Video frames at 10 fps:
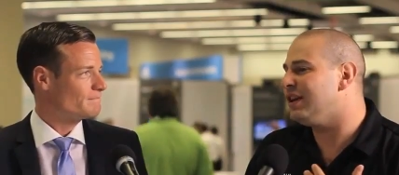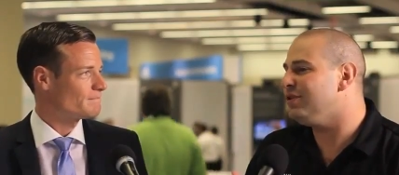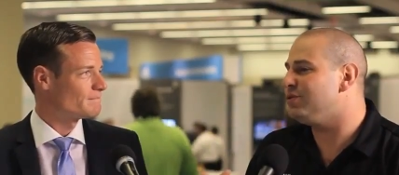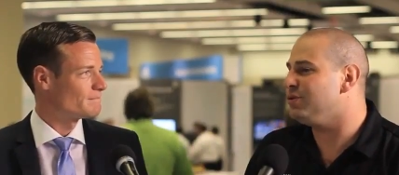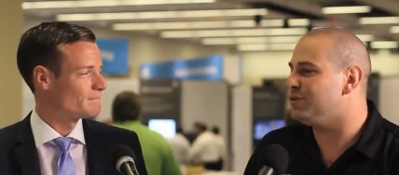Speaker 1: can
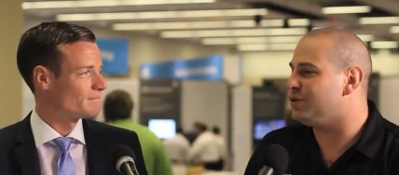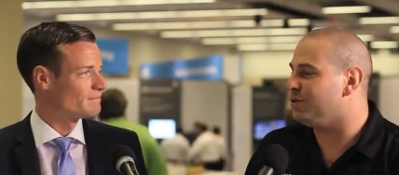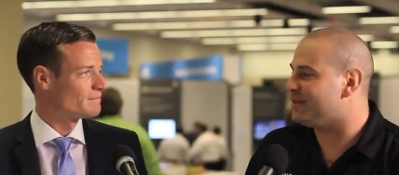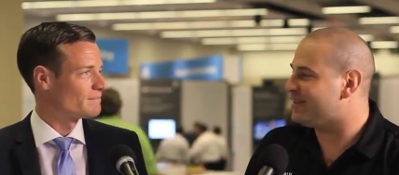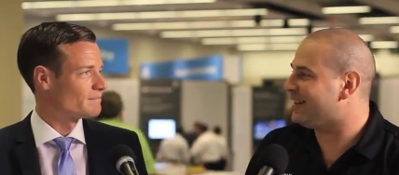you do
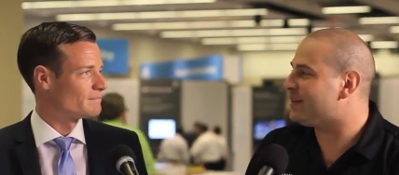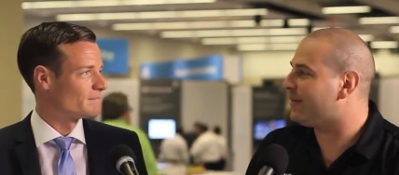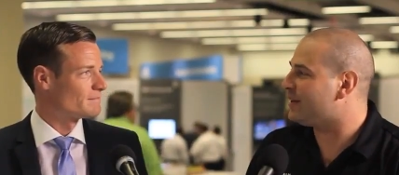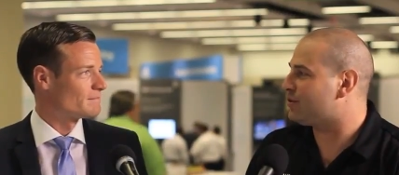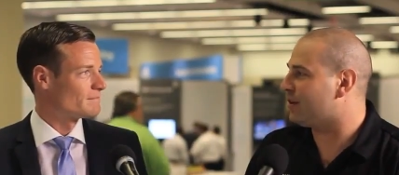to
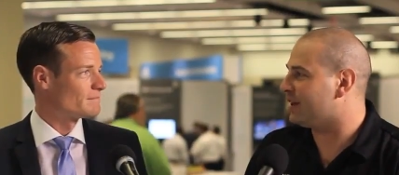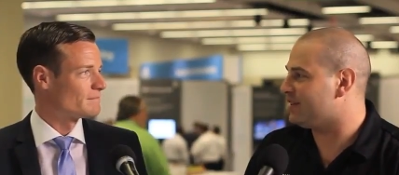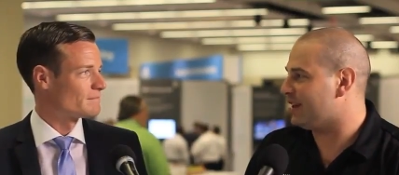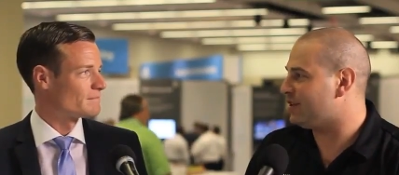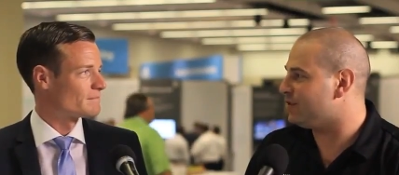incentivize
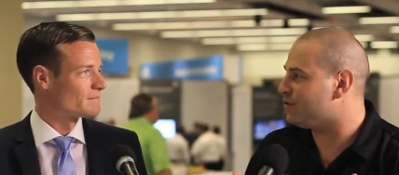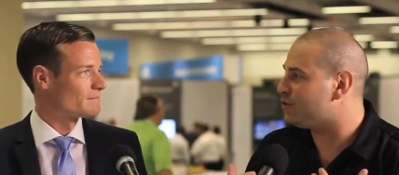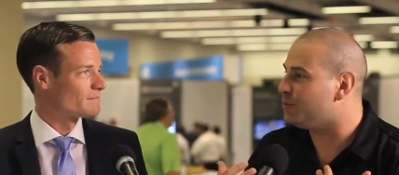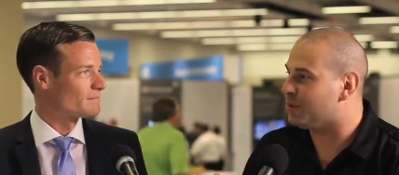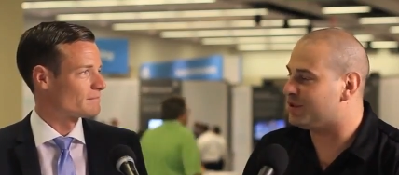organizations
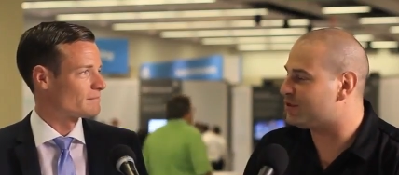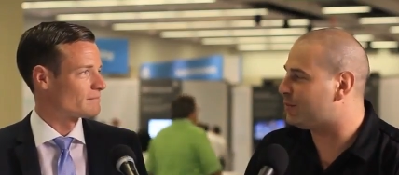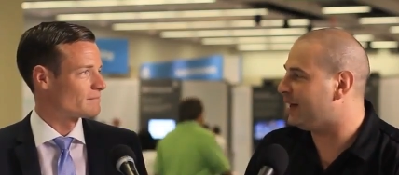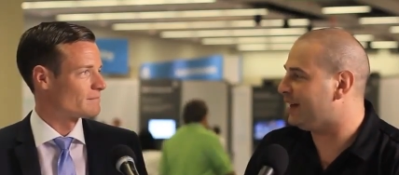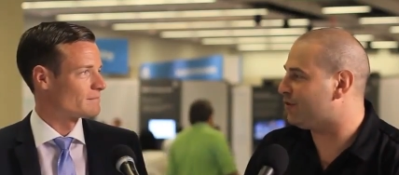to
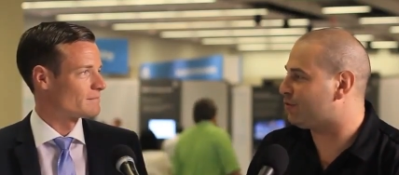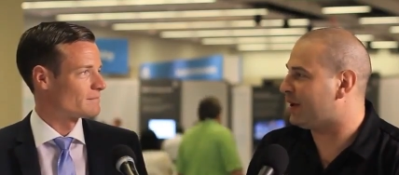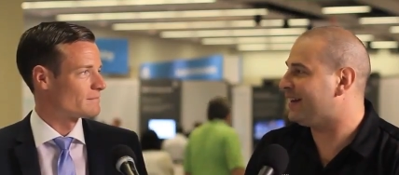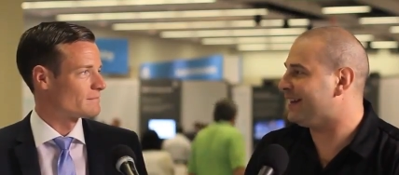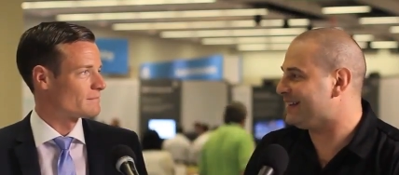participate in
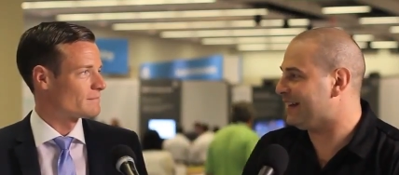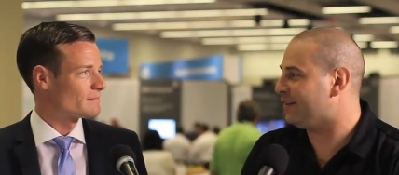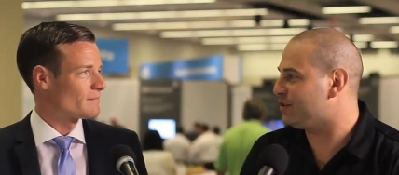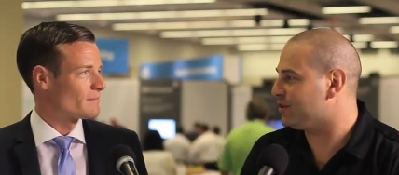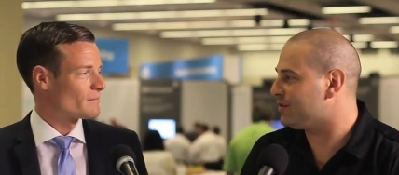threat
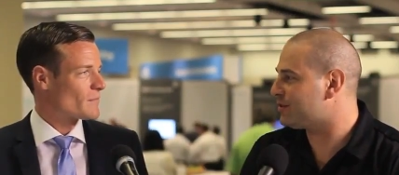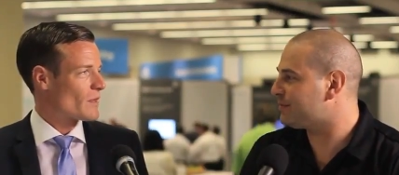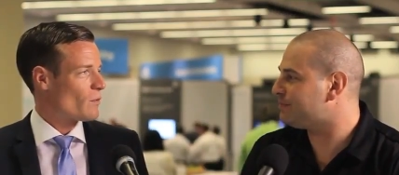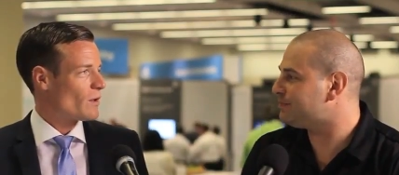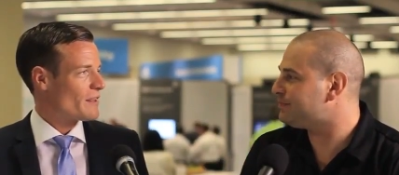
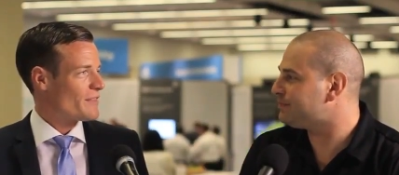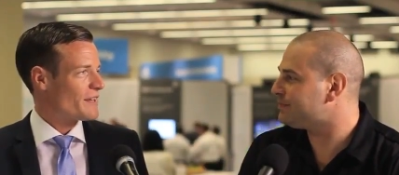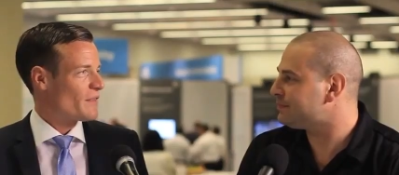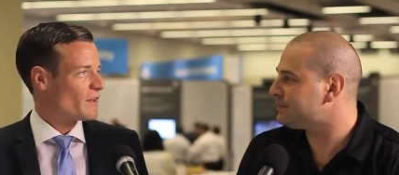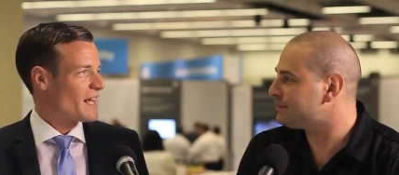intelligence?
Speaker 2: Well, I
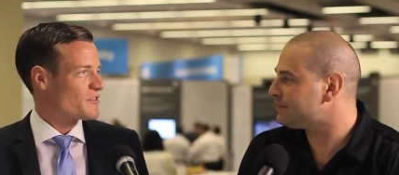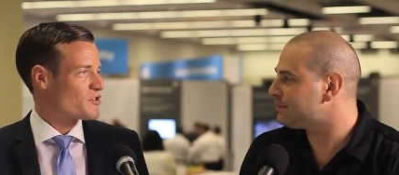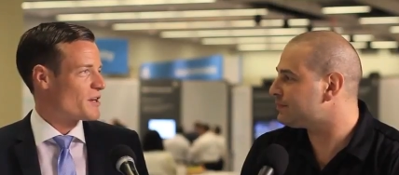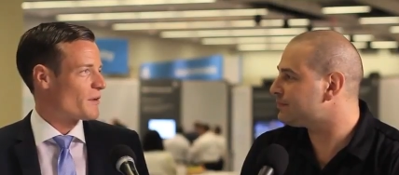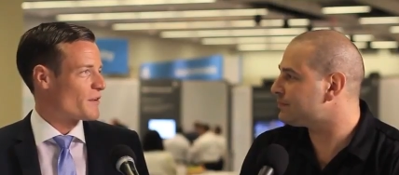think in the
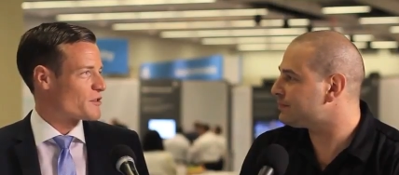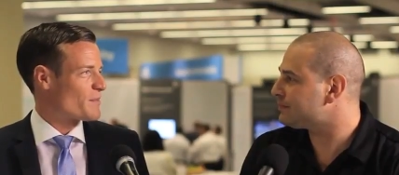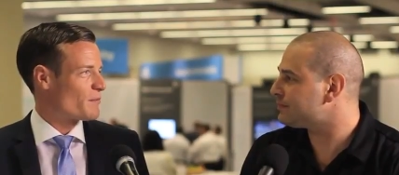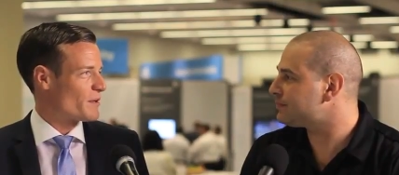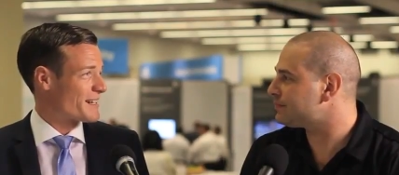last year, there's
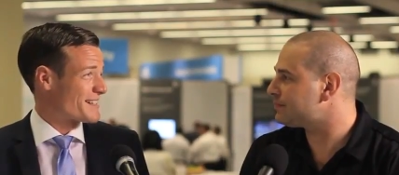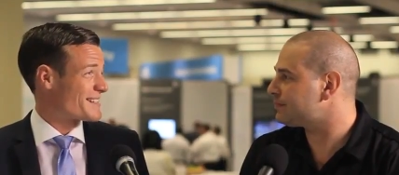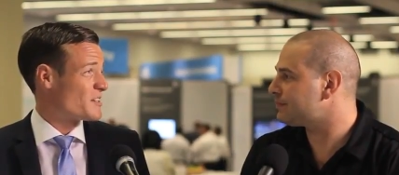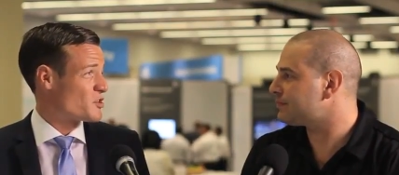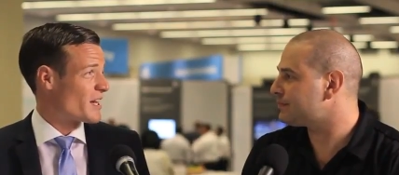been really a
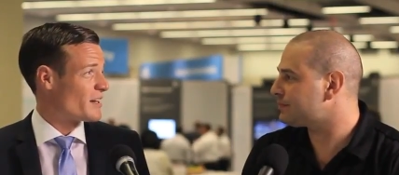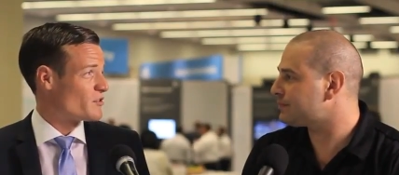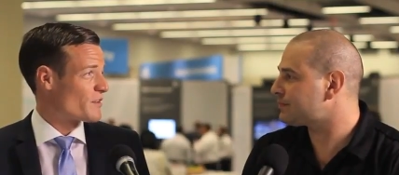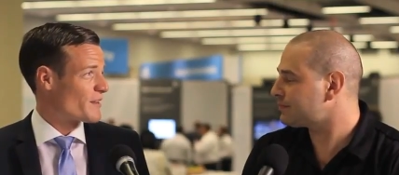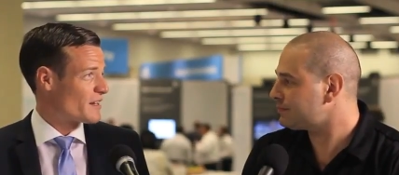sea
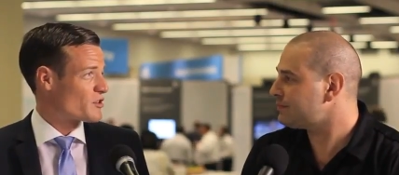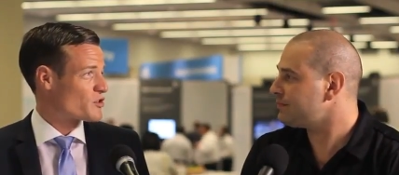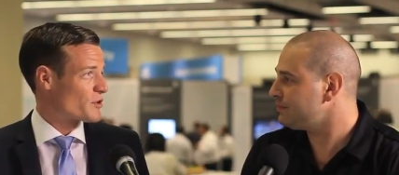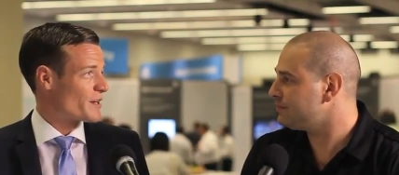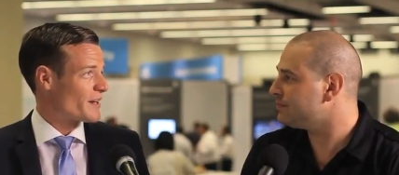change in the
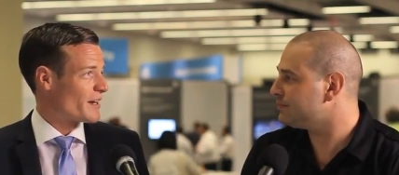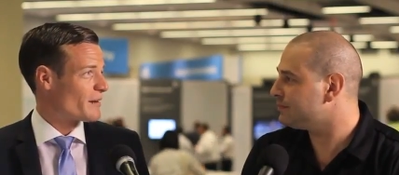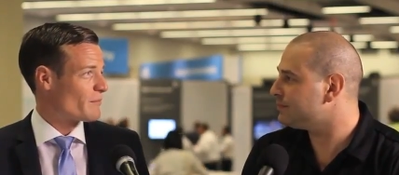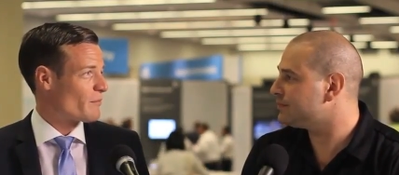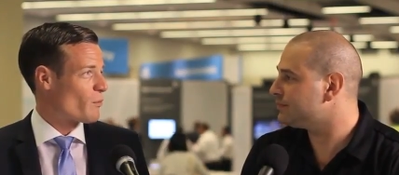industry
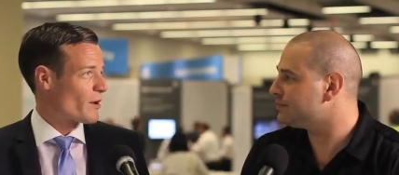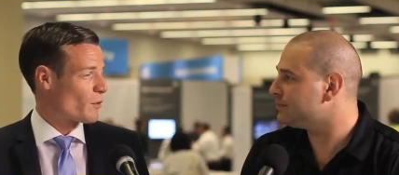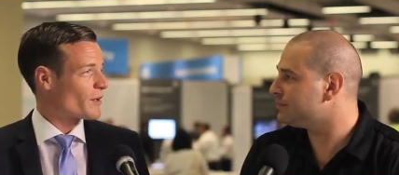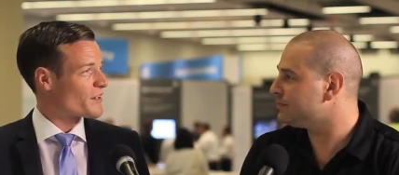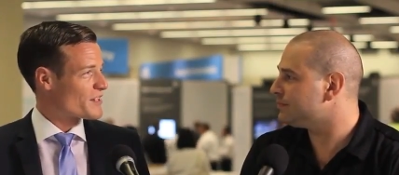um,
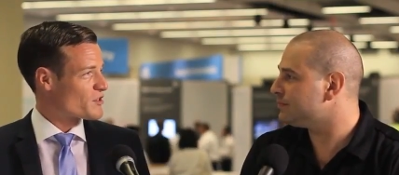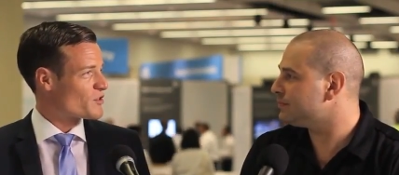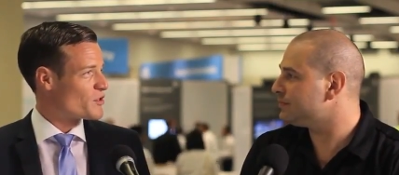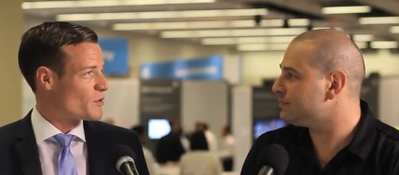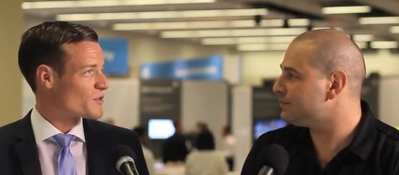where
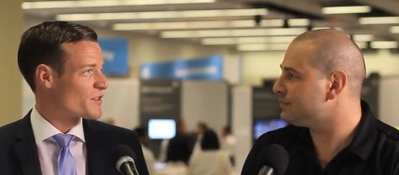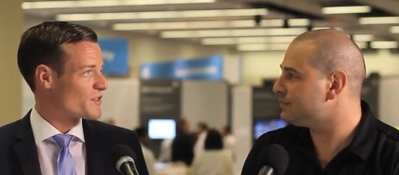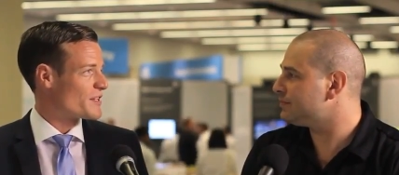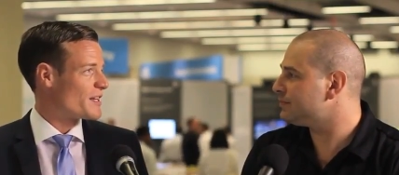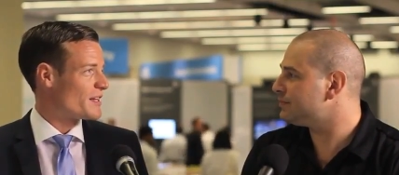organizations used
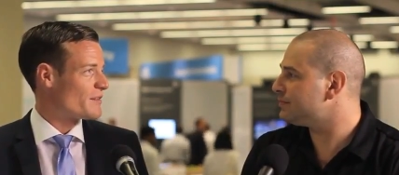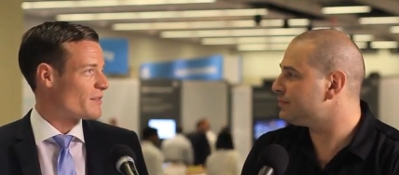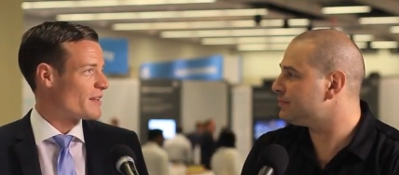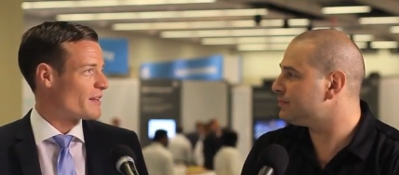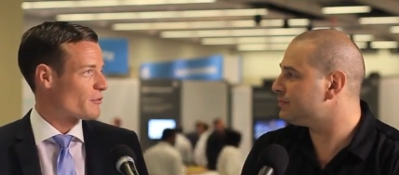to see
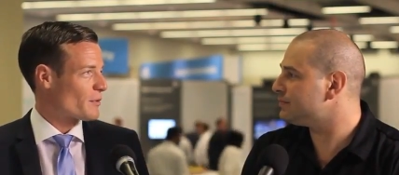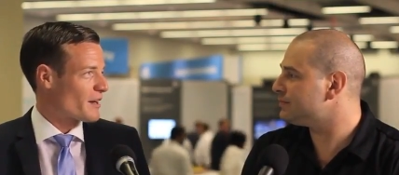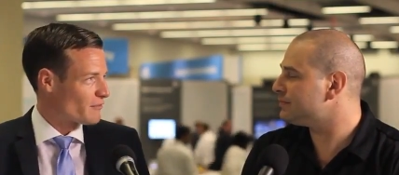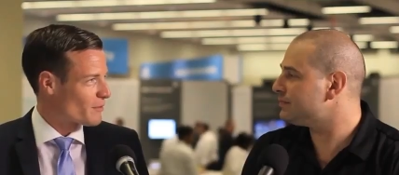the threat